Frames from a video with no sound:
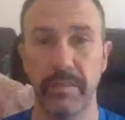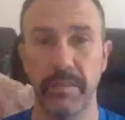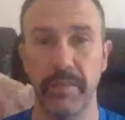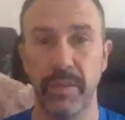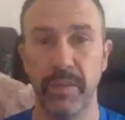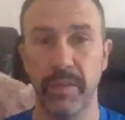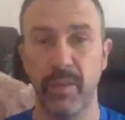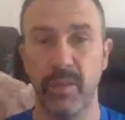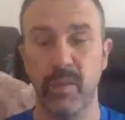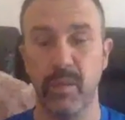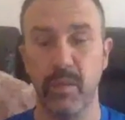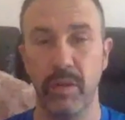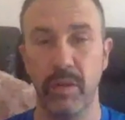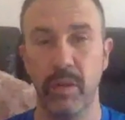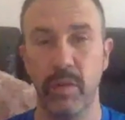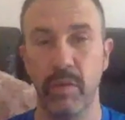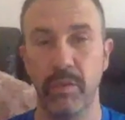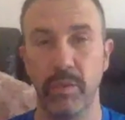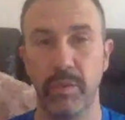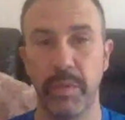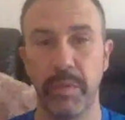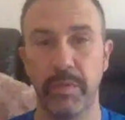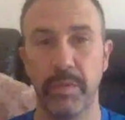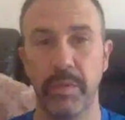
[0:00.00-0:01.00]
Not
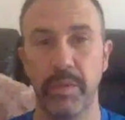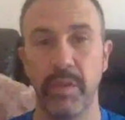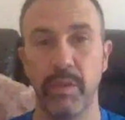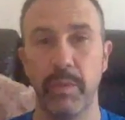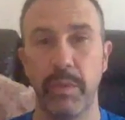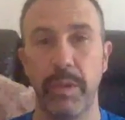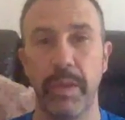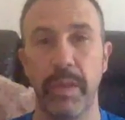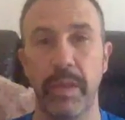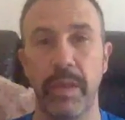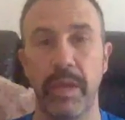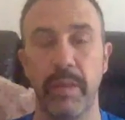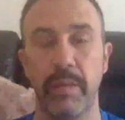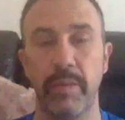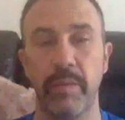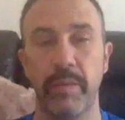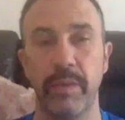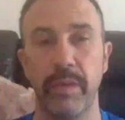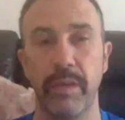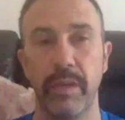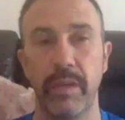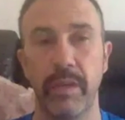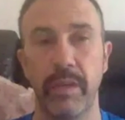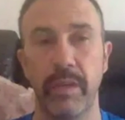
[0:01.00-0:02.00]
loads of people know about that,
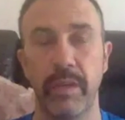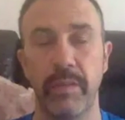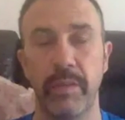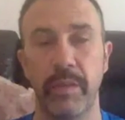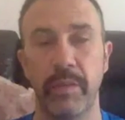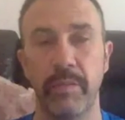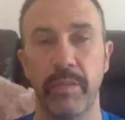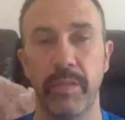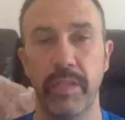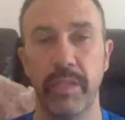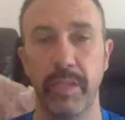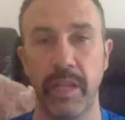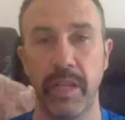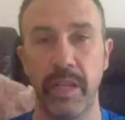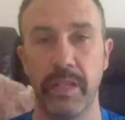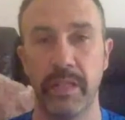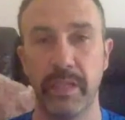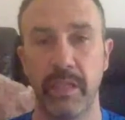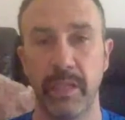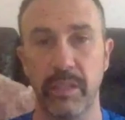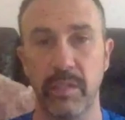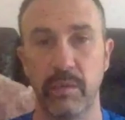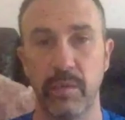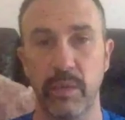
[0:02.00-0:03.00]
but I'm
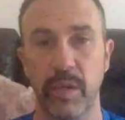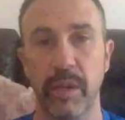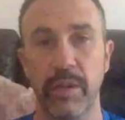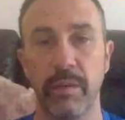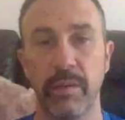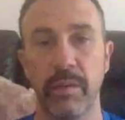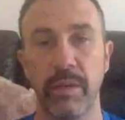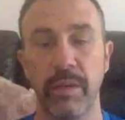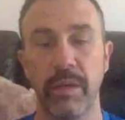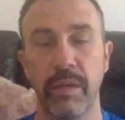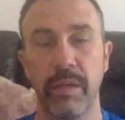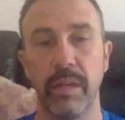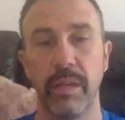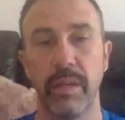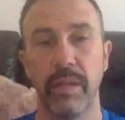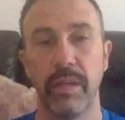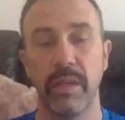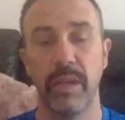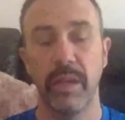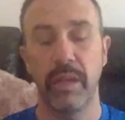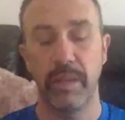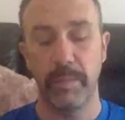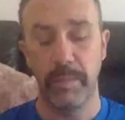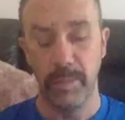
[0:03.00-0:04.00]
dyslexic as well,
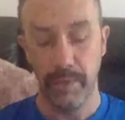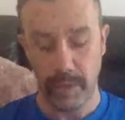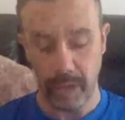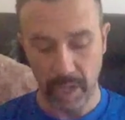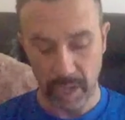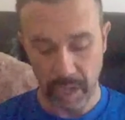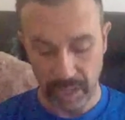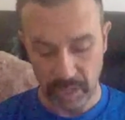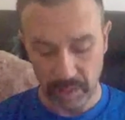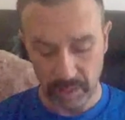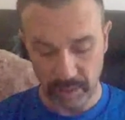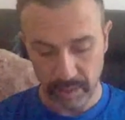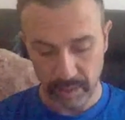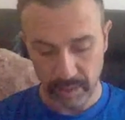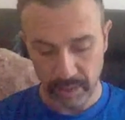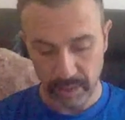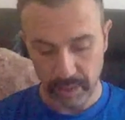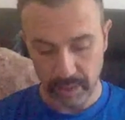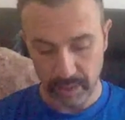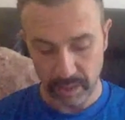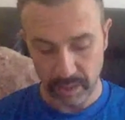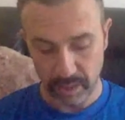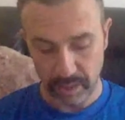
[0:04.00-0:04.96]
and I